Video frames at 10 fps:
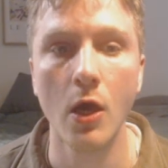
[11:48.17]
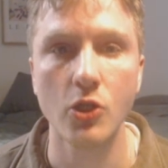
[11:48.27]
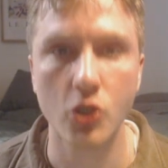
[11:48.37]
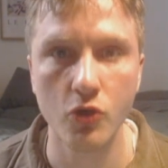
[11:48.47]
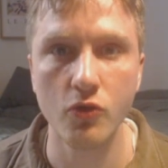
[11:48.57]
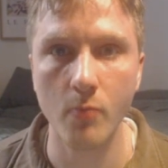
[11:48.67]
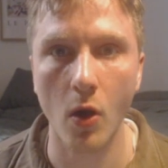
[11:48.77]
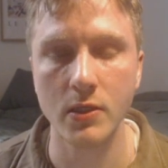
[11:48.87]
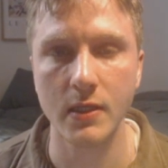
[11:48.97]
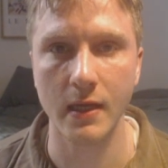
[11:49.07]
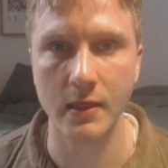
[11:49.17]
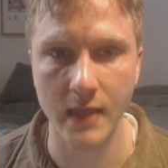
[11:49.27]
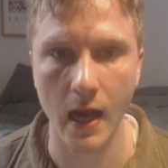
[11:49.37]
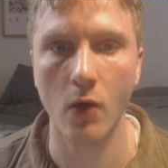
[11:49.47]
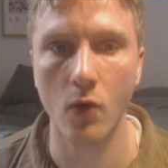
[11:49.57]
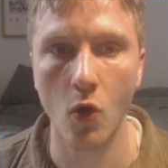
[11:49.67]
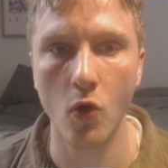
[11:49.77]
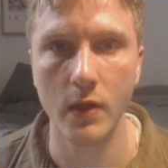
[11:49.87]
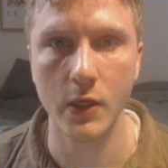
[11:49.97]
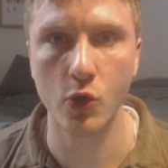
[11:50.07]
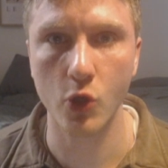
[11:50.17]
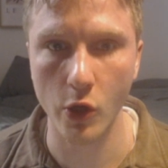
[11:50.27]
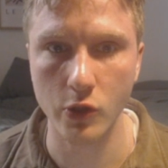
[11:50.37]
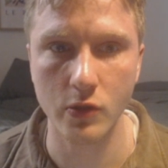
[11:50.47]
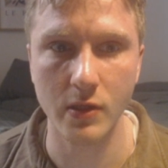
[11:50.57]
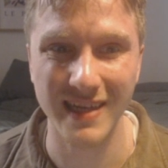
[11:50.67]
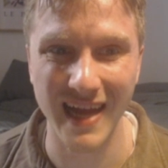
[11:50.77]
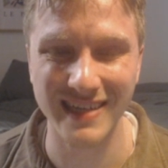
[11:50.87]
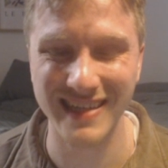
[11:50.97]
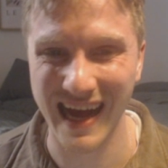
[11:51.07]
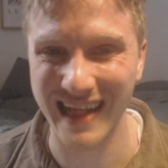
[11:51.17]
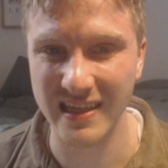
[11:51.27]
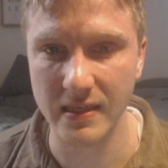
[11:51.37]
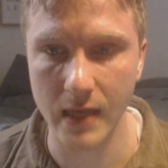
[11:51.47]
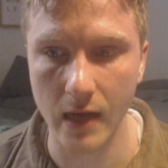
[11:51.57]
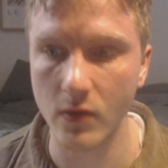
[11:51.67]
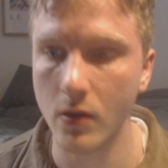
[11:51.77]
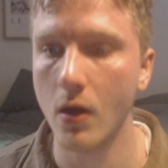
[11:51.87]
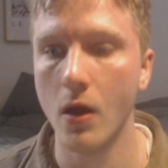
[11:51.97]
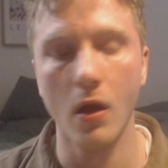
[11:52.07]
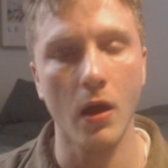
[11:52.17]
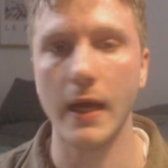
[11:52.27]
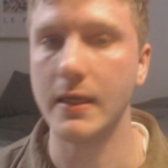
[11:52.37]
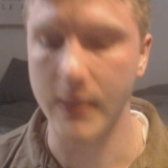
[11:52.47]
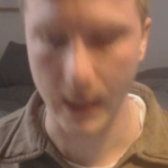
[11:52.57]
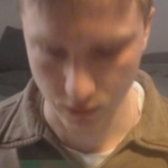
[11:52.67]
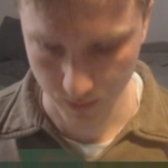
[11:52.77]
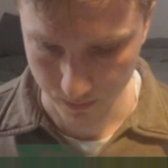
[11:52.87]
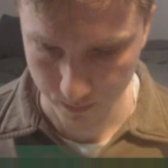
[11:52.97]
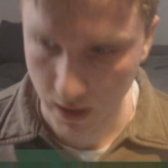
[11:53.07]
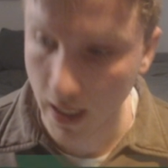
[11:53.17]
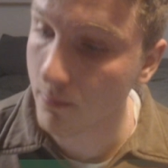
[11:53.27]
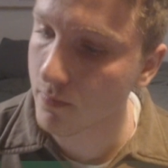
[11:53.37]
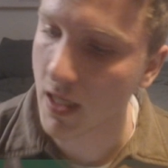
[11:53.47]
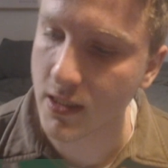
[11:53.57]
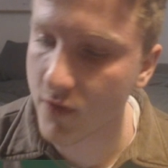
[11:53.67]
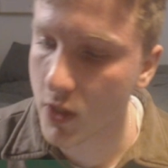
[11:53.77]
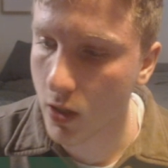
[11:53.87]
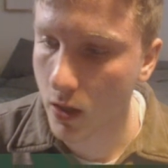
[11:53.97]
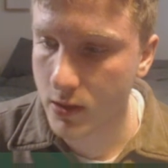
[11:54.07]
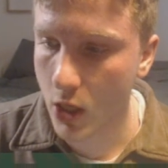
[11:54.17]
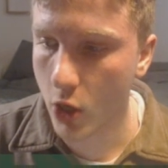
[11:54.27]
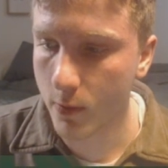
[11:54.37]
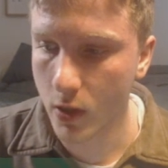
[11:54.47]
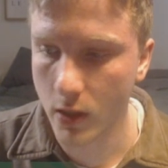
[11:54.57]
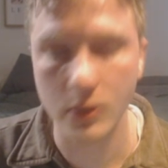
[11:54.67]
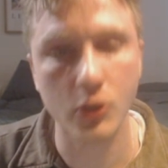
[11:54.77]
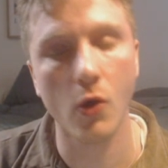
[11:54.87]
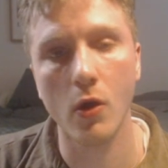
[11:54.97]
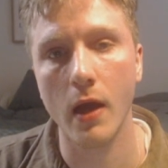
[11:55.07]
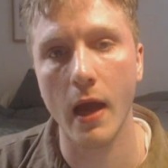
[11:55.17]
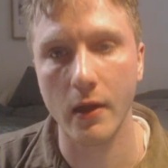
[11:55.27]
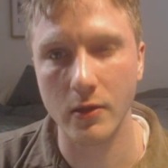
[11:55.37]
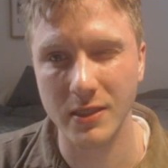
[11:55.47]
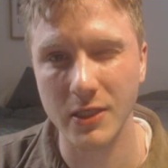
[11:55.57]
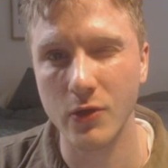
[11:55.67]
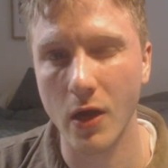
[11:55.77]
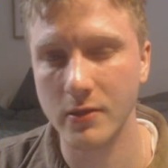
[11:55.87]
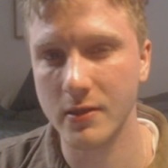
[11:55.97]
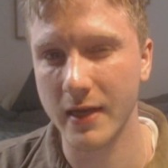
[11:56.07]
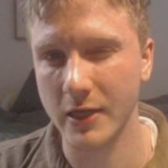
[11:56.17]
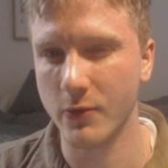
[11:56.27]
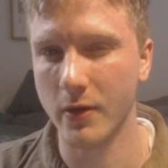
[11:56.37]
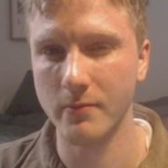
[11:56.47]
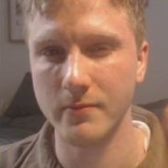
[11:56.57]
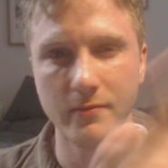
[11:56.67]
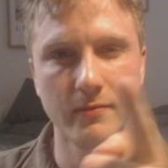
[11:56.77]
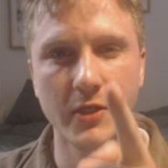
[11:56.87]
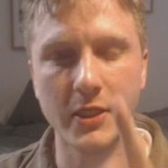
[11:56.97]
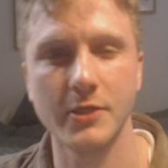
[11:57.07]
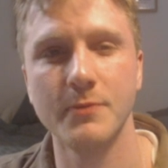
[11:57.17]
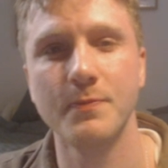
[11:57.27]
2 months at a Town Hall, then you're going to the next at this level. Insane to me. But yeah, that's the video, guys. I hope you guys enjoy, and I'll see you guys in the next one. Cheers.